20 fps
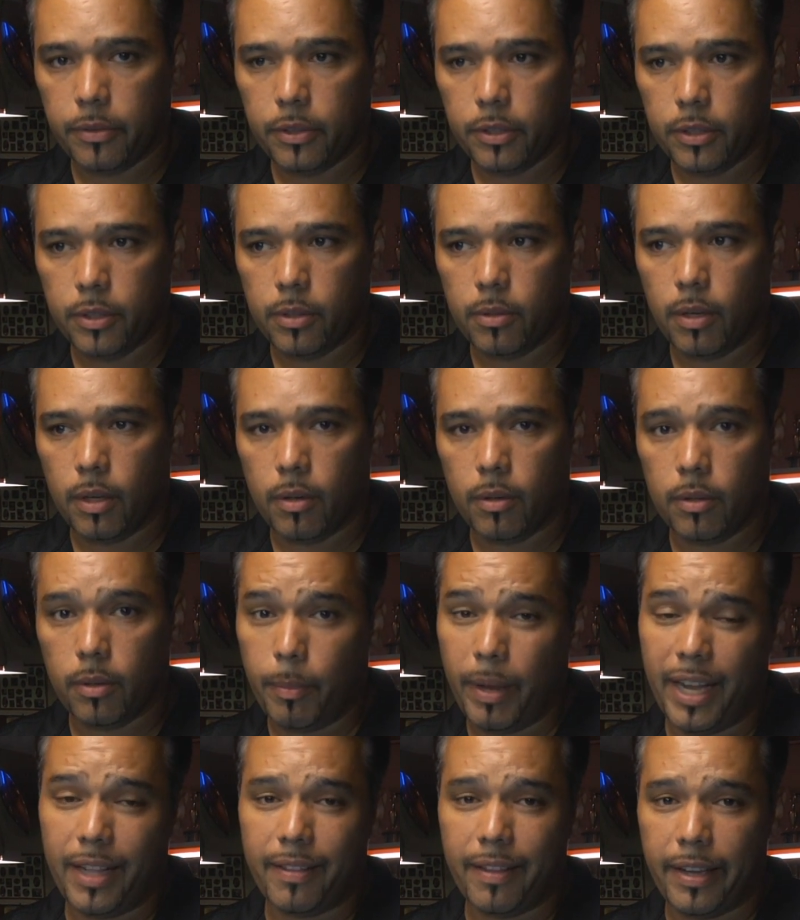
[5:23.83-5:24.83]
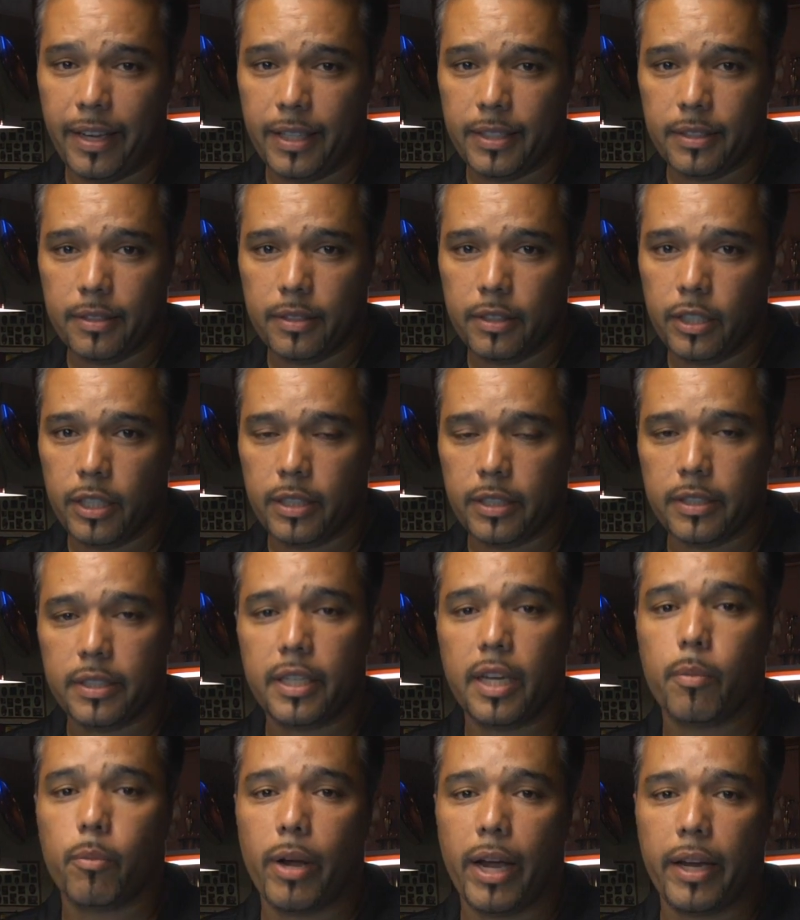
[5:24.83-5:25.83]
So the main thing is you get the
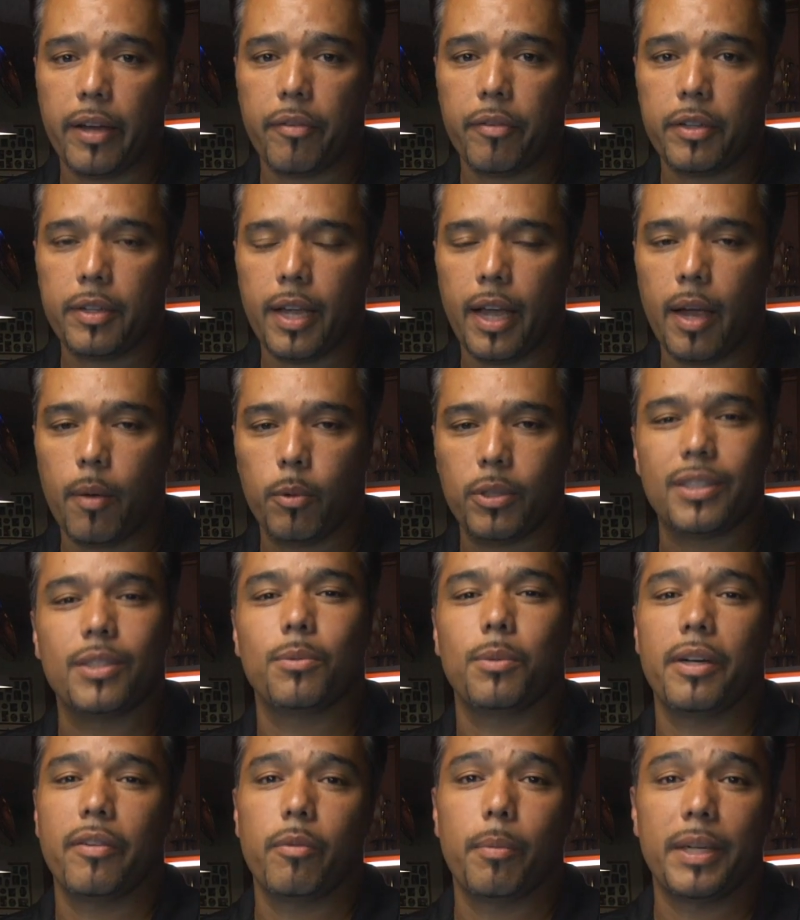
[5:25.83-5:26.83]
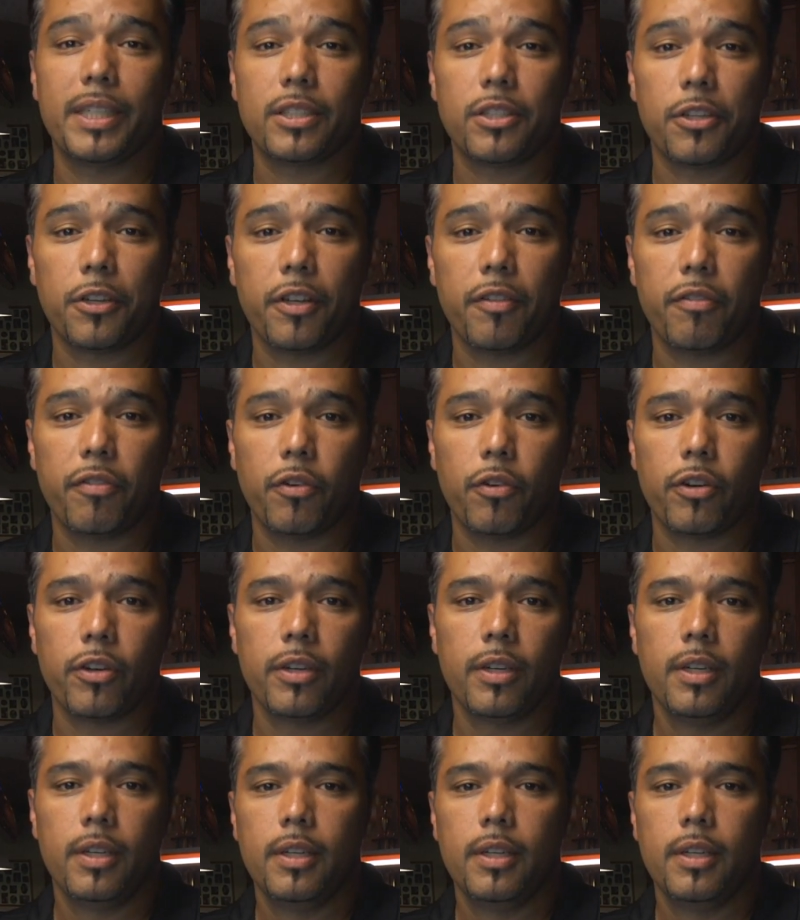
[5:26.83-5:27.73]
same rack every time, which is what everybody's looking for.